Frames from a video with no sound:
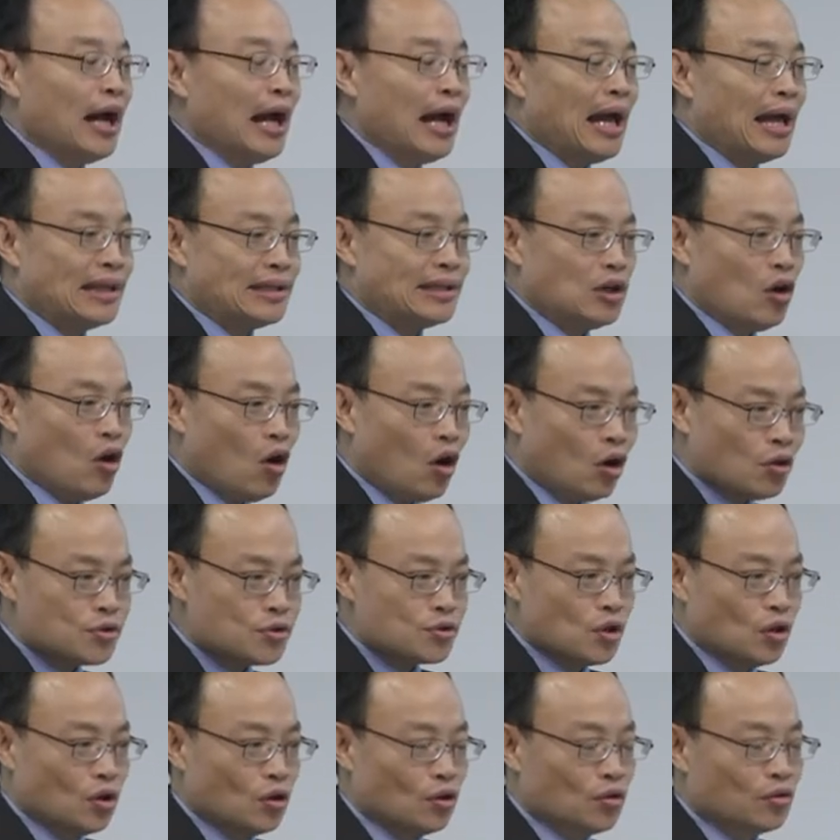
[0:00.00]
and
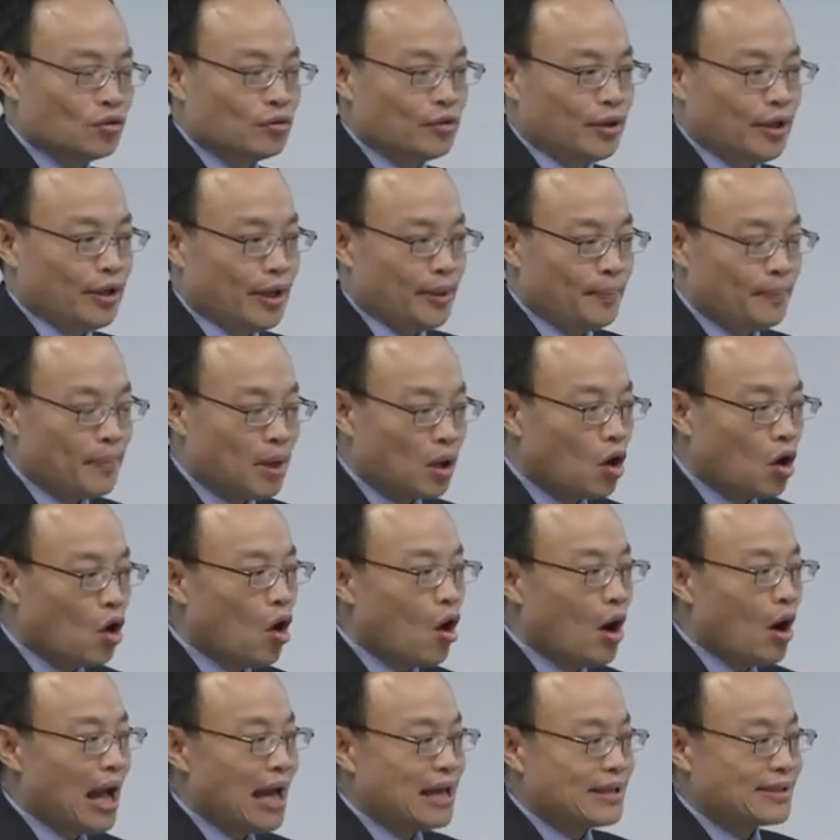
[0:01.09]
also
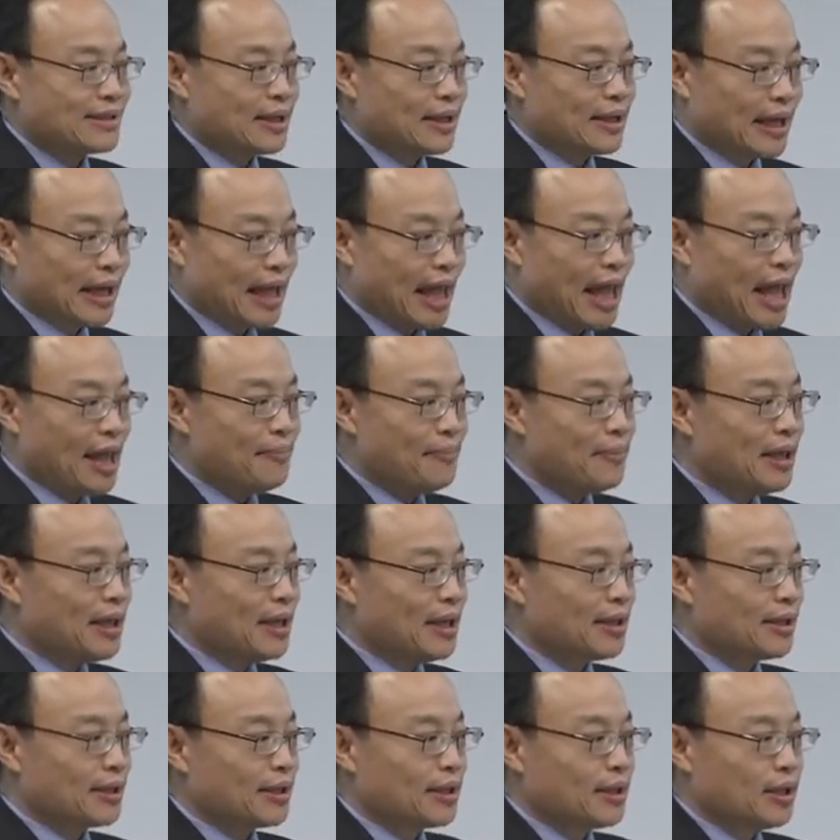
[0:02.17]
Macau has a
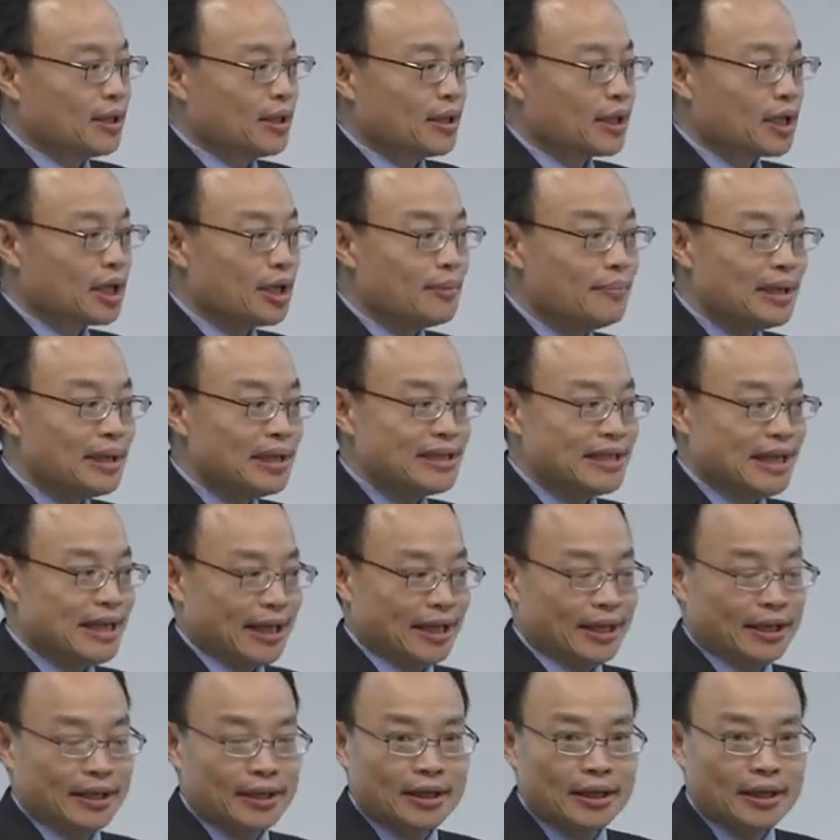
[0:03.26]
gaming
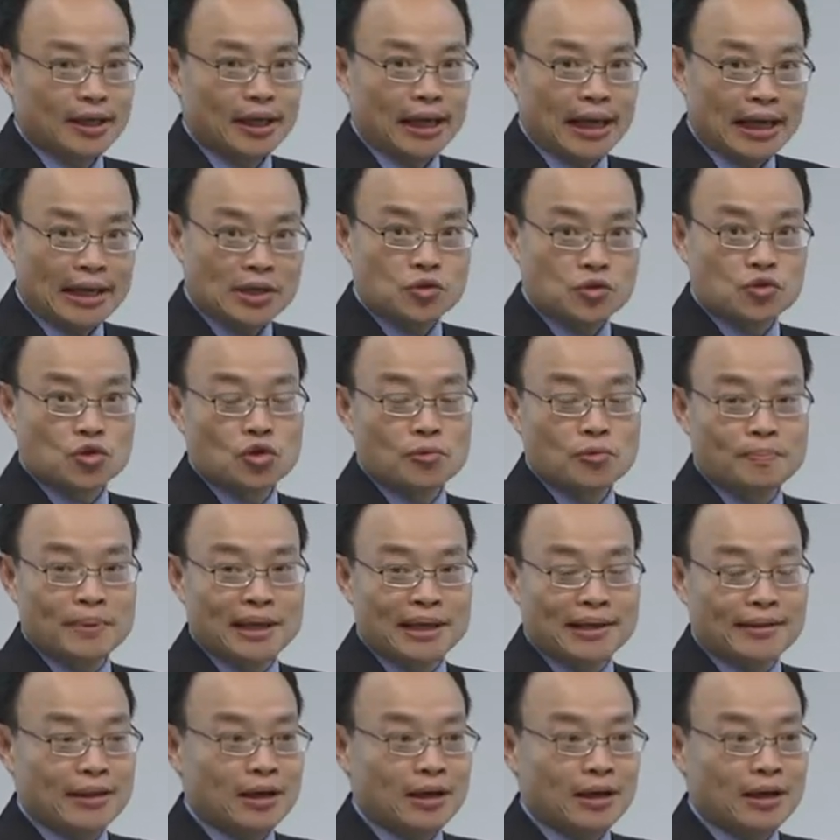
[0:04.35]
committee. It should be